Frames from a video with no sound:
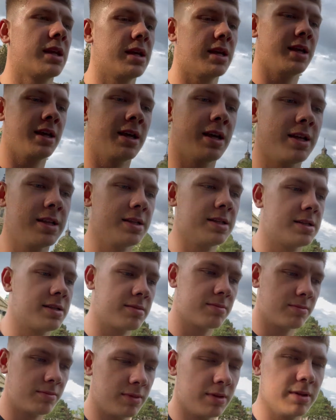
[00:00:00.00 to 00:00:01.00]
And
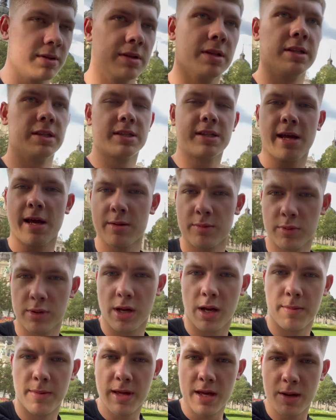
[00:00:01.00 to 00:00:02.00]
instead, we
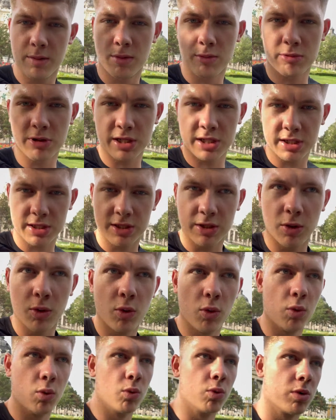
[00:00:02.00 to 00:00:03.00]
come here. We risked it
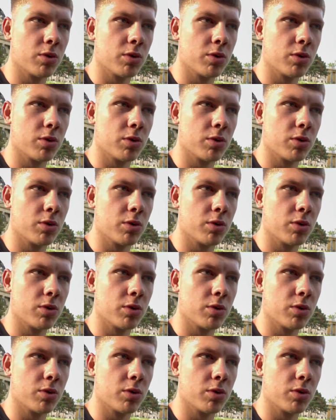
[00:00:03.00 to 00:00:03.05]
all.